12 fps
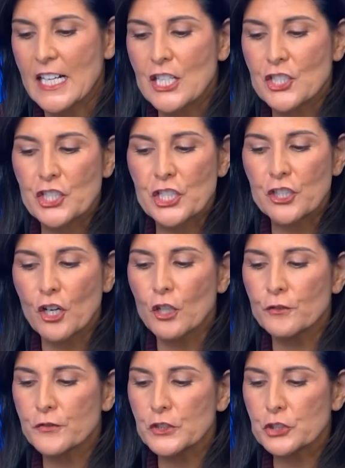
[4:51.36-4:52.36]
She
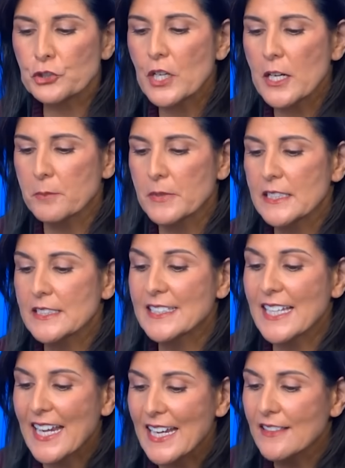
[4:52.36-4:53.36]
called for Trump
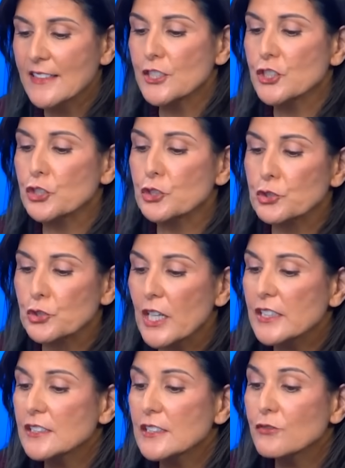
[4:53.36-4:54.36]
to end the
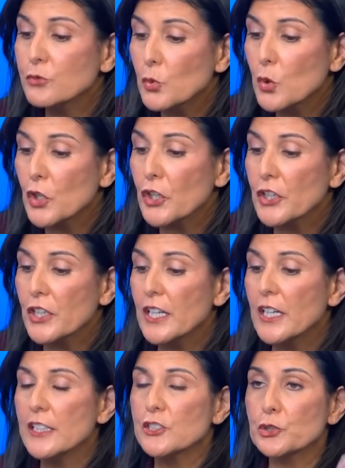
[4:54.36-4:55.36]
destructive
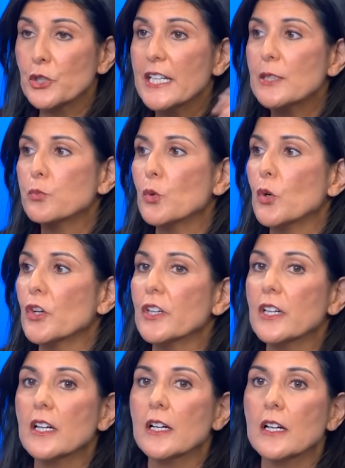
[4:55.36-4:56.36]
trade
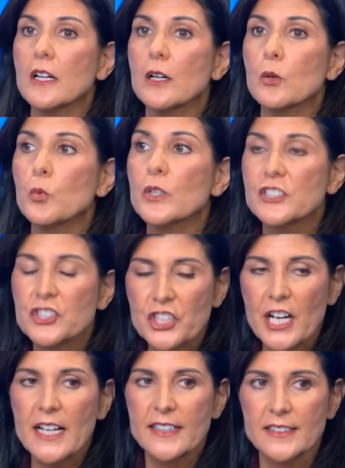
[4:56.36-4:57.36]
war with
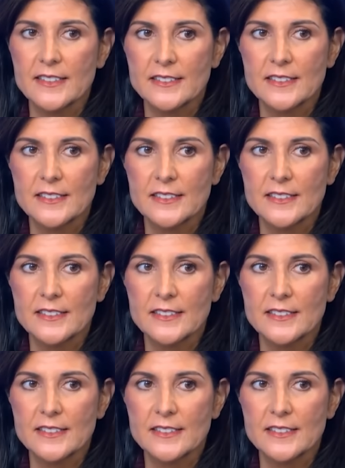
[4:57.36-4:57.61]
China.